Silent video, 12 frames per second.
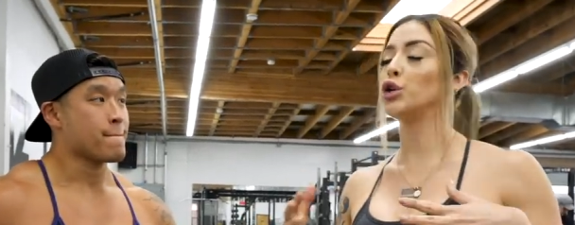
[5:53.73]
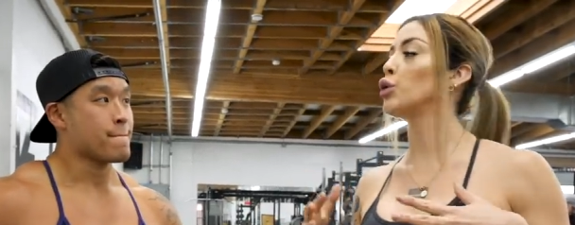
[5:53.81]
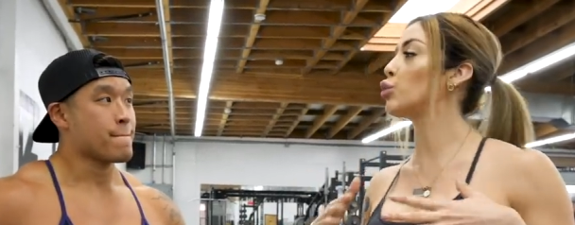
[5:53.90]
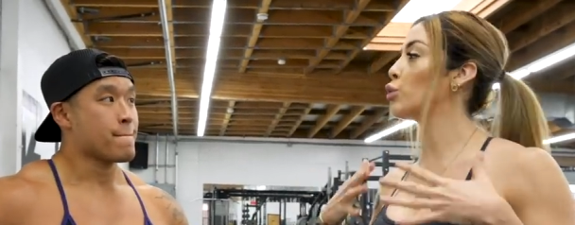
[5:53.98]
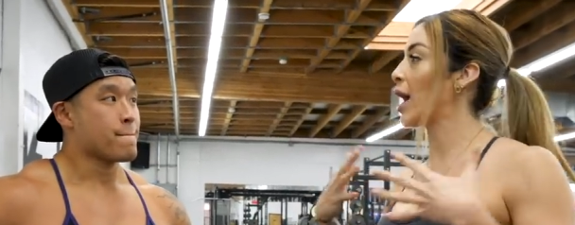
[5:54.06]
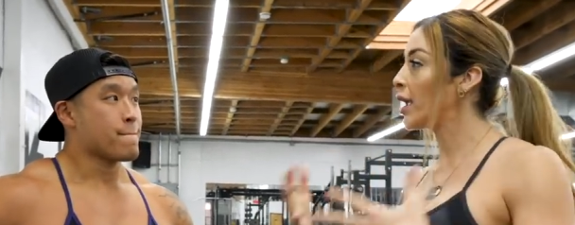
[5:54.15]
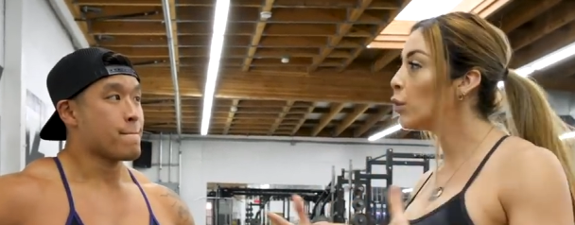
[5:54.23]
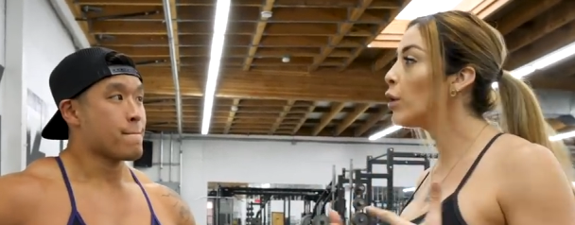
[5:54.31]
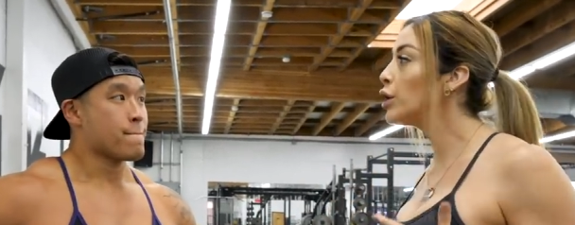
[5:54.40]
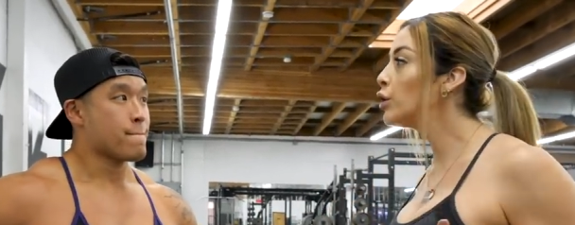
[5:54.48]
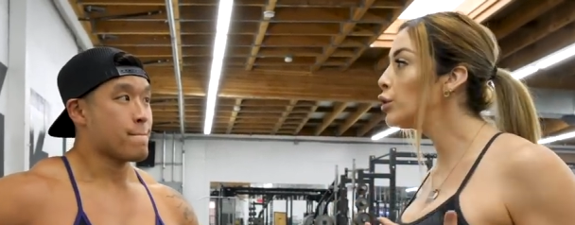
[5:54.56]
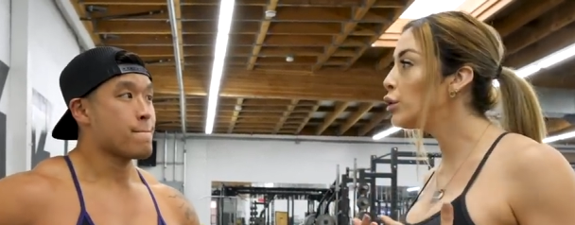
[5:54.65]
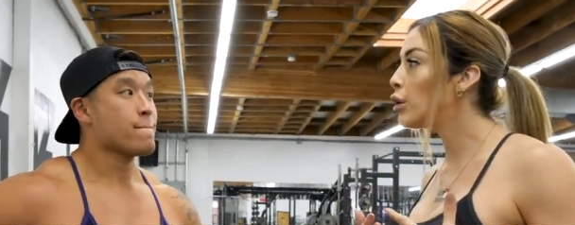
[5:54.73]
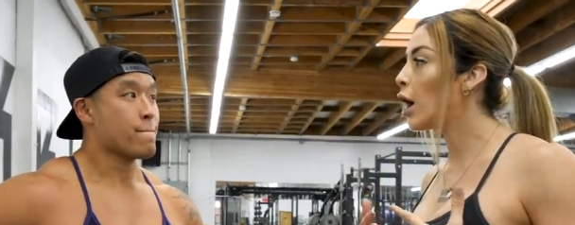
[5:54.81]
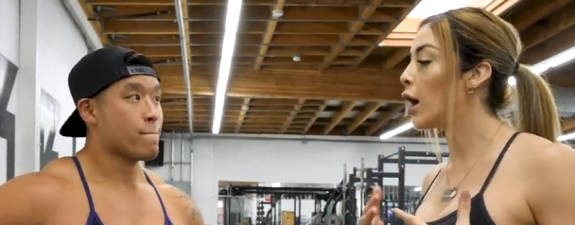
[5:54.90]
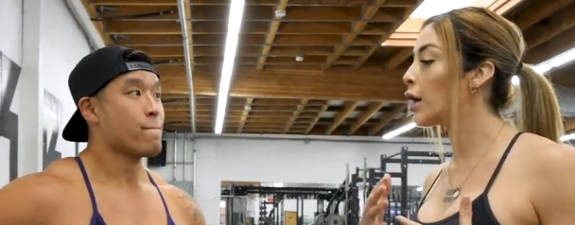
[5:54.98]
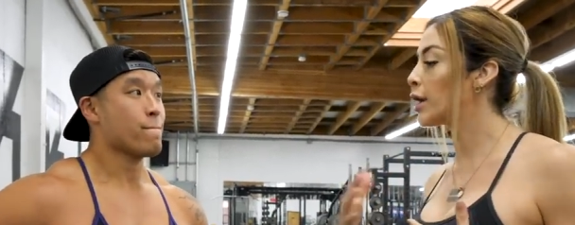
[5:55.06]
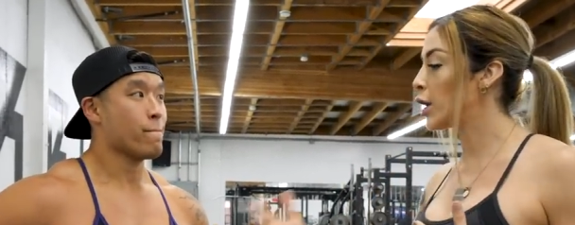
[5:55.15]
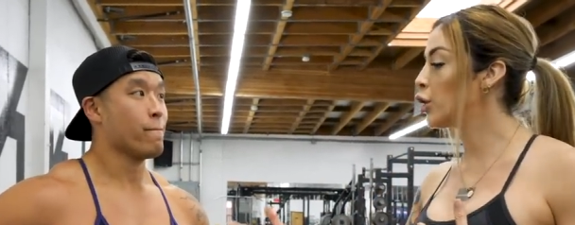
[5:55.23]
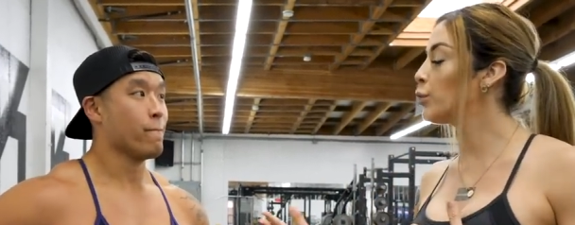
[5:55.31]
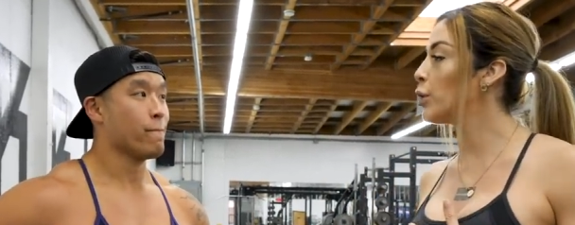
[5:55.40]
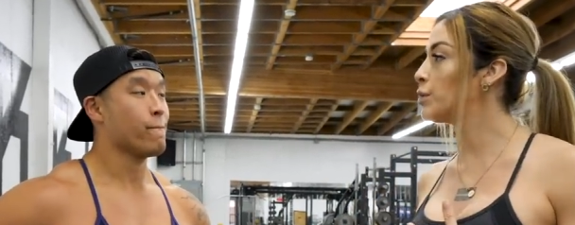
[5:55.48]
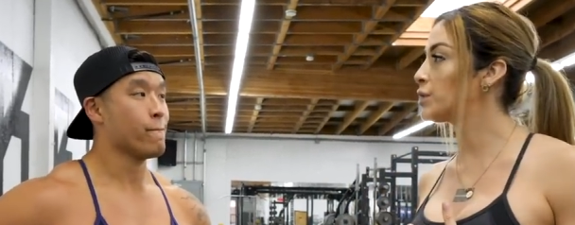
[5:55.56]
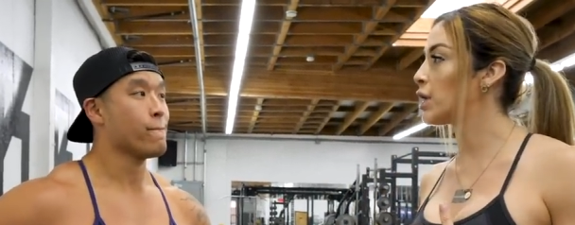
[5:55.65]
Speaker 1: do right when you get
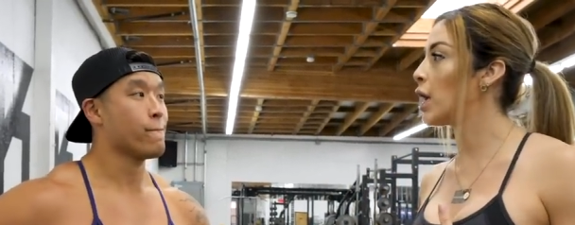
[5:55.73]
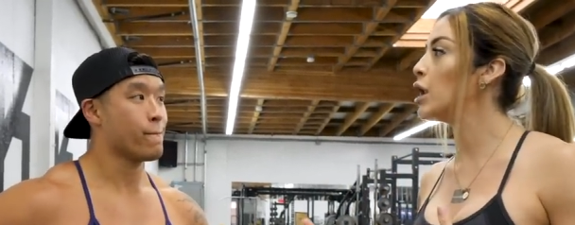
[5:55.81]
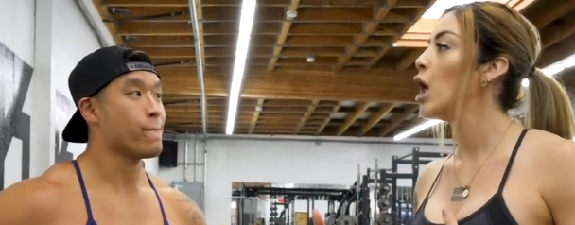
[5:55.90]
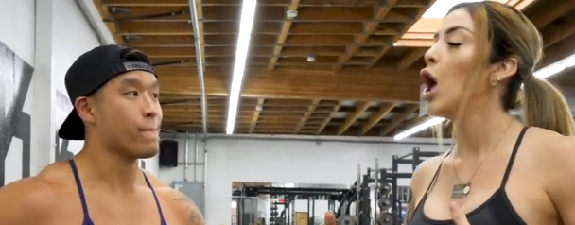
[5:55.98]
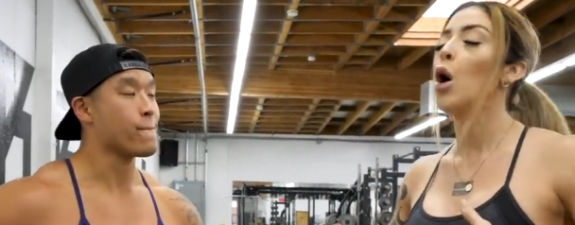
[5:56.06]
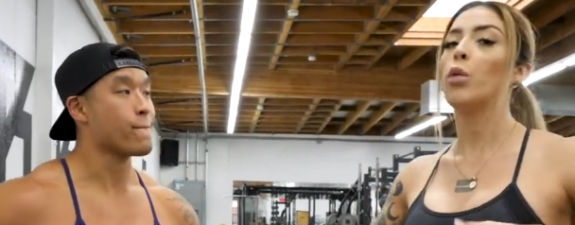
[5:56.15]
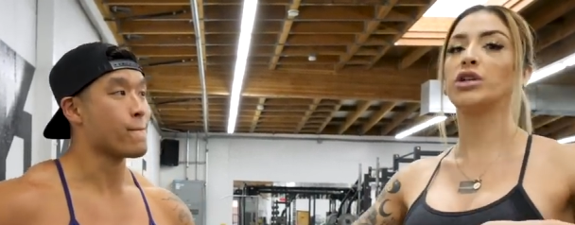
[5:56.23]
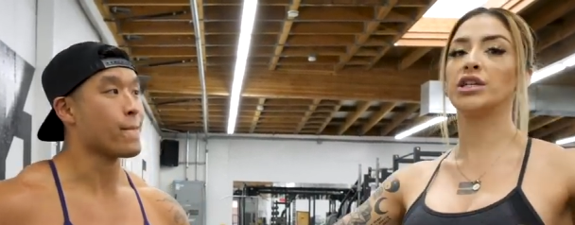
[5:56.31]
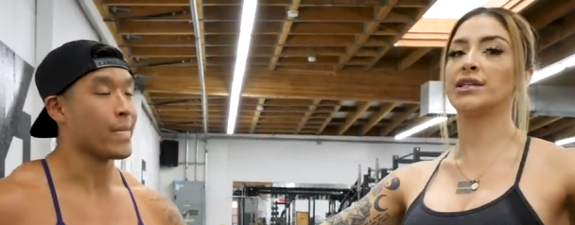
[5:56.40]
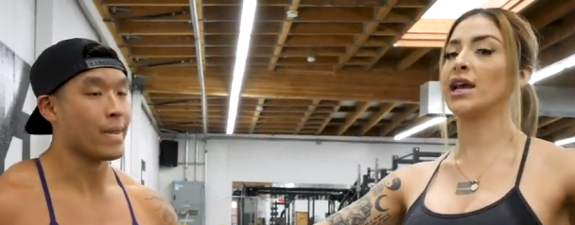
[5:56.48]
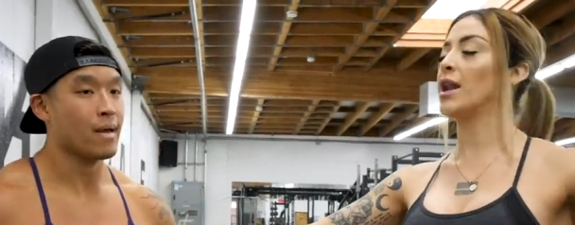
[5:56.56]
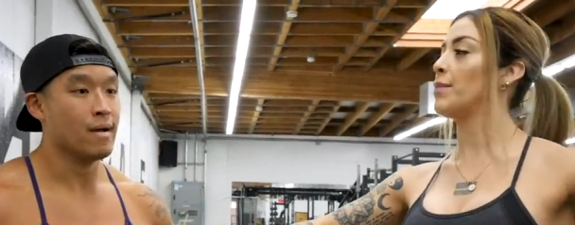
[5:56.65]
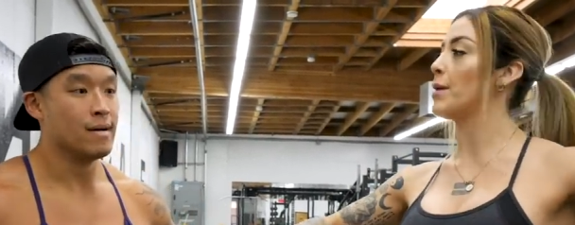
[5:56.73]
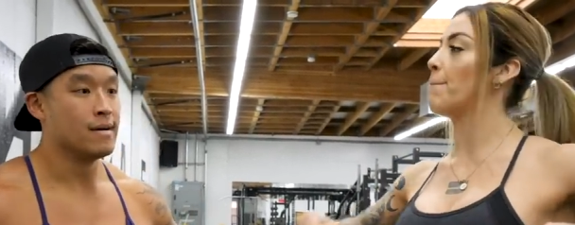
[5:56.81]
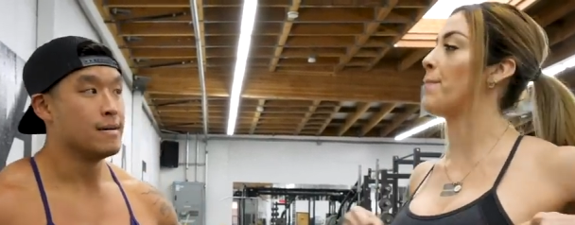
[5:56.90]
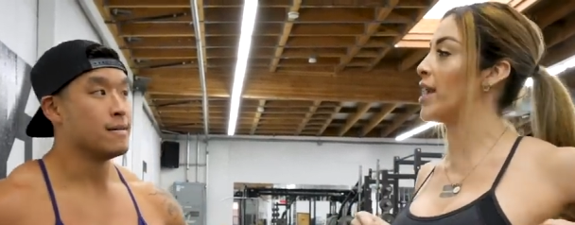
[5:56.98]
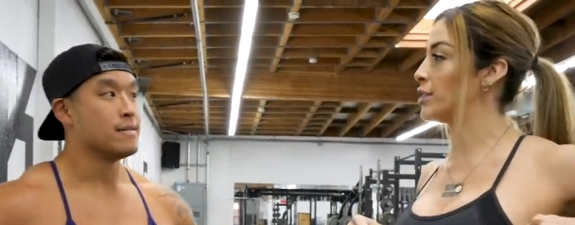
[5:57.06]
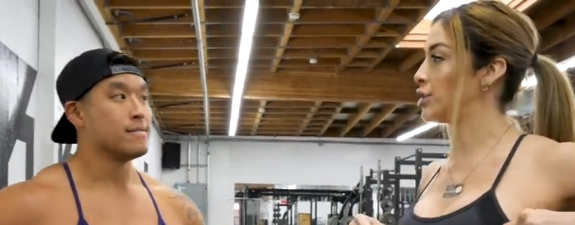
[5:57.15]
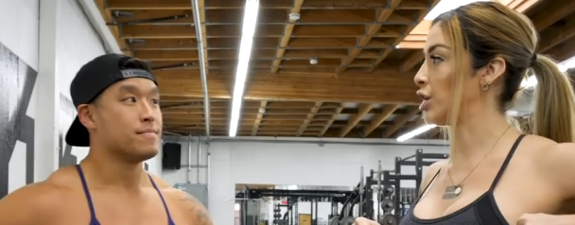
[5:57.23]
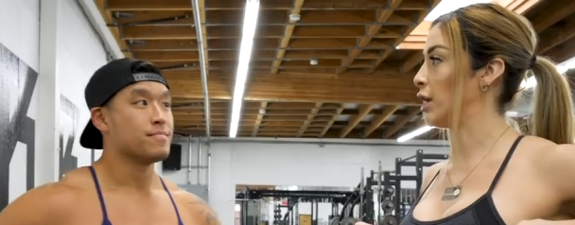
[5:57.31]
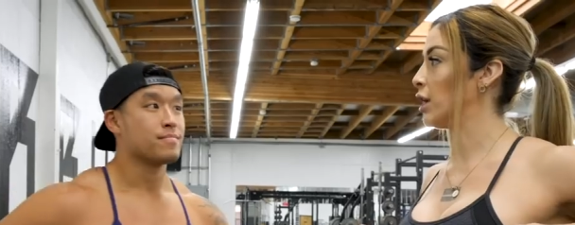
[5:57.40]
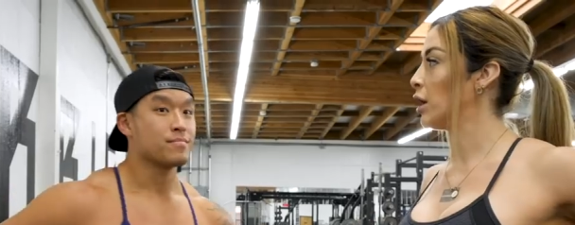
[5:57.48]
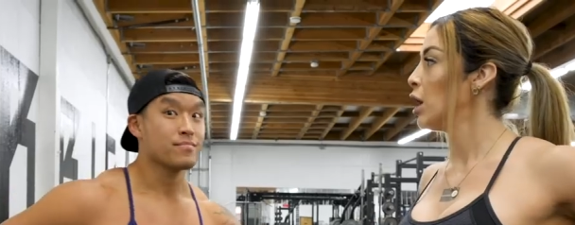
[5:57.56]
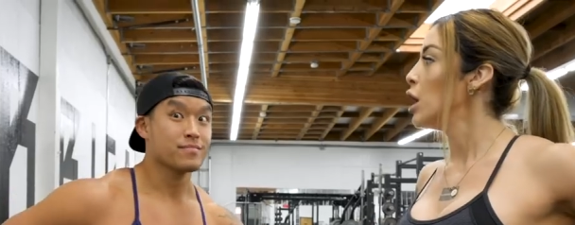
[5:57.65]
your glutes done, which is going to be
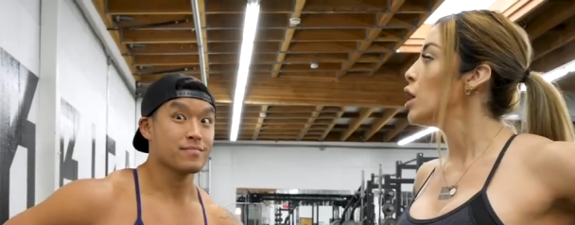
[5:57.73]
benching.